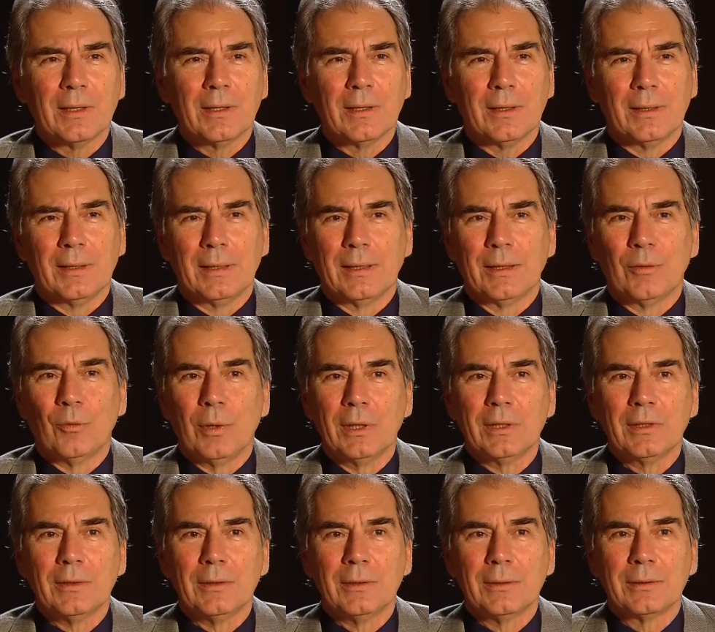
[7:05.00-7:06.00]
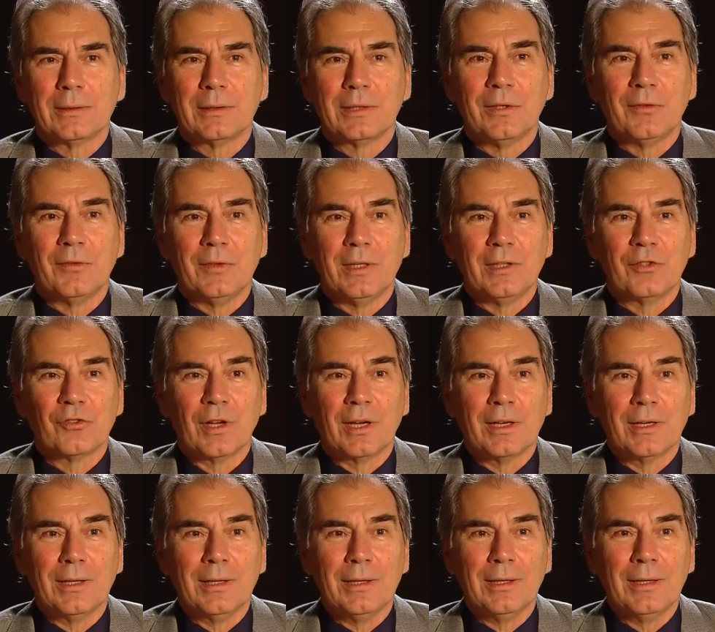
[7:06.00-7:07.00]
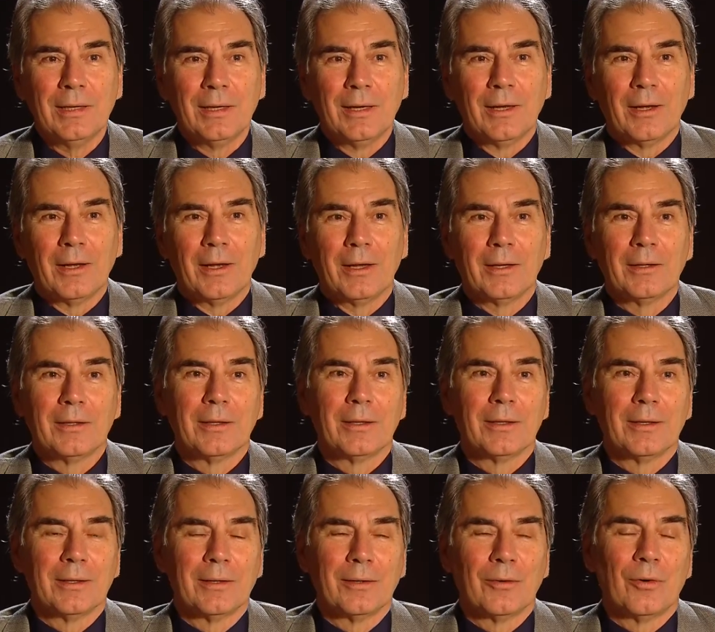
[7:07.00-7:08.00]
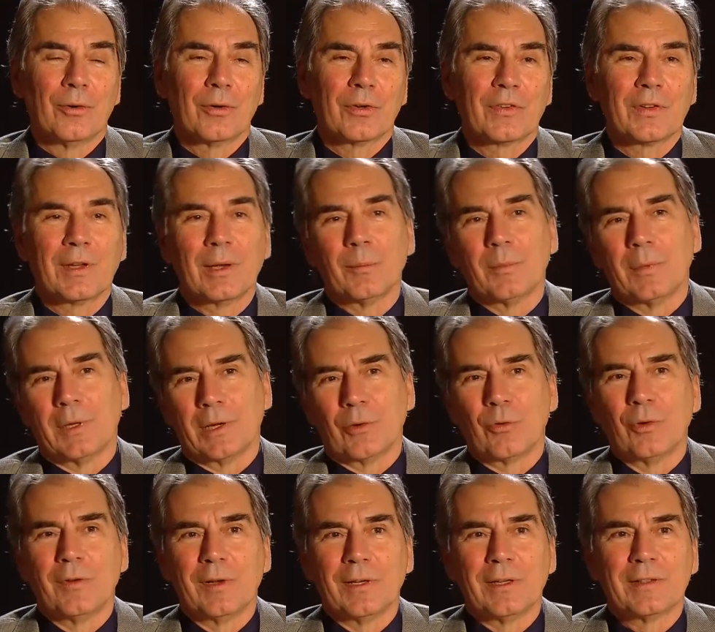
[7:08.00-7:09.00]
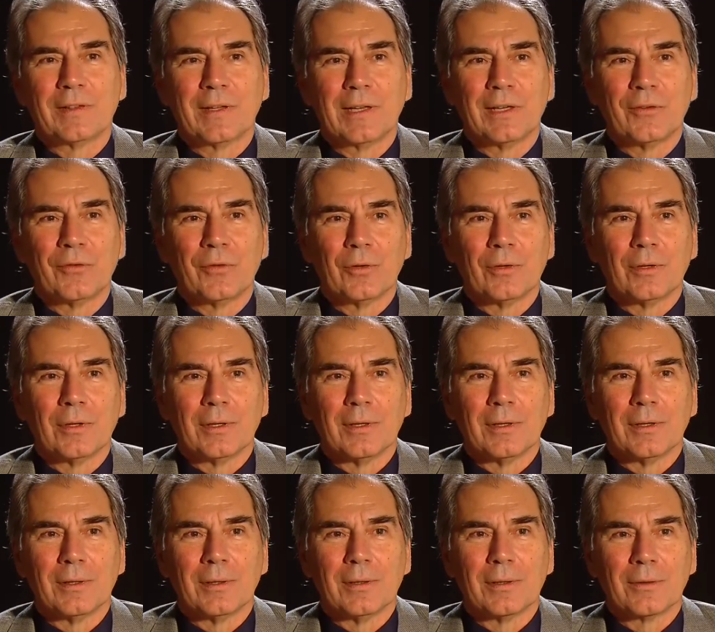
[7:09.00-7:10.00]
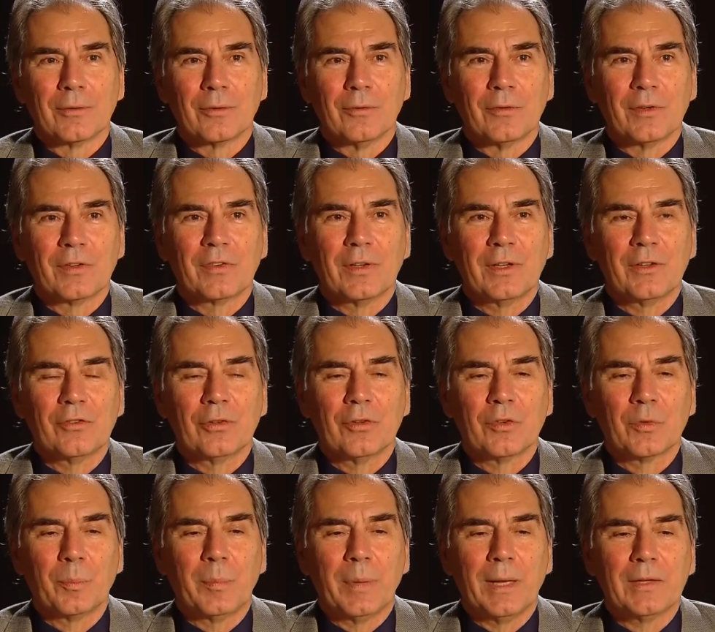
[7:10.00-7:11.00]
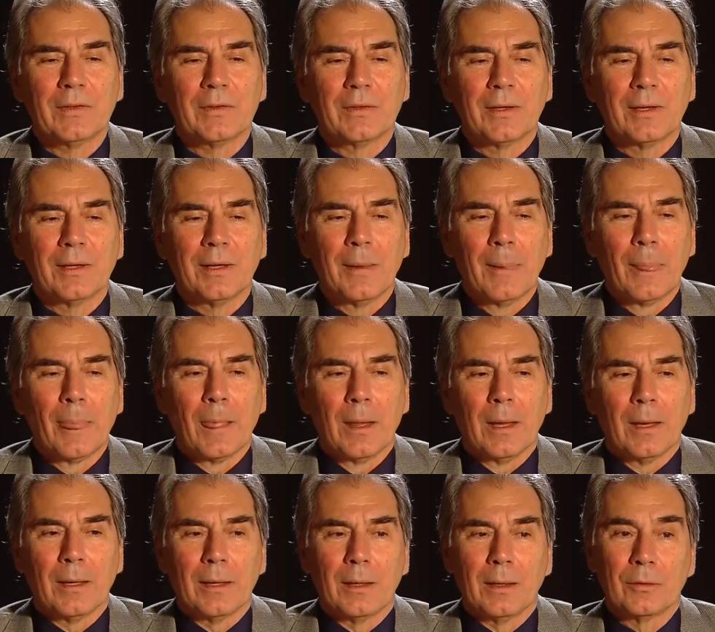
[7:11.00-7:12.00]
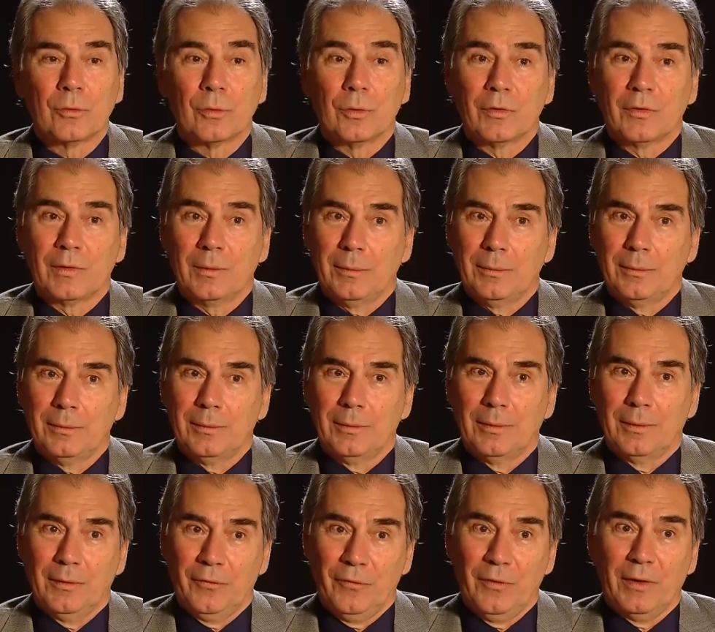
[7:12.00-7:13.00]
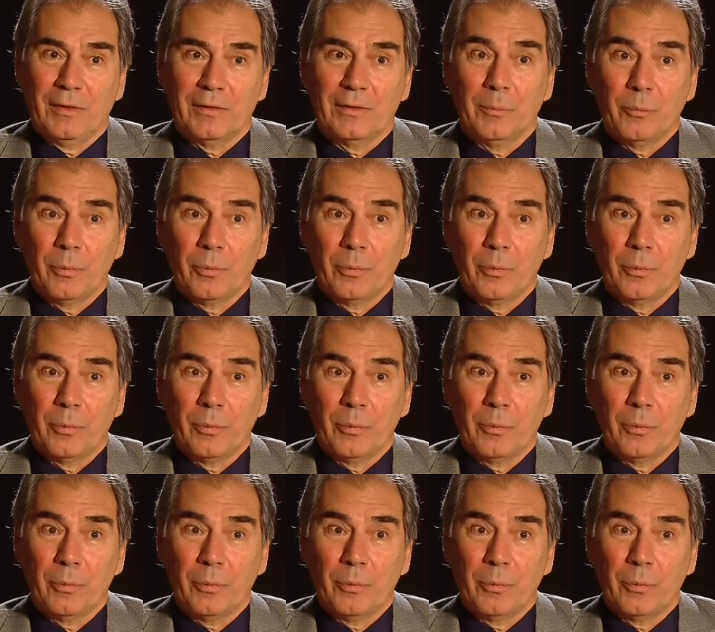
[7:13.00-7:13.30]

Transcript: uh, uh, one TV channel and uh, or some equivalent telephone uh, conversations, but uh, it was the, the first, the